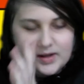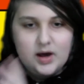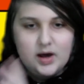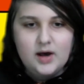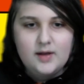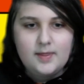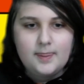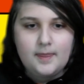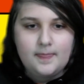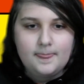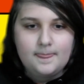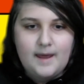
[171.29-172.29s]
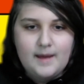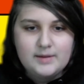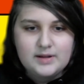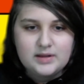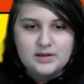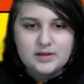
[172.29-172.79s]
That
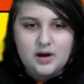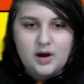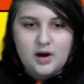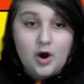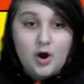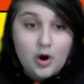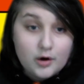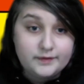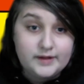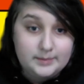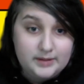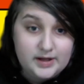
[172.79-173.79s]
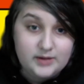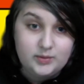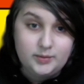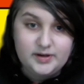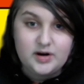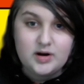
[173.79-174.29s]
means our flame player will
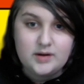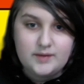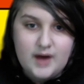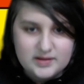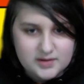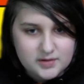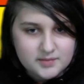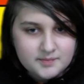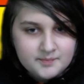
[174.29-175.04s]
be our advisor.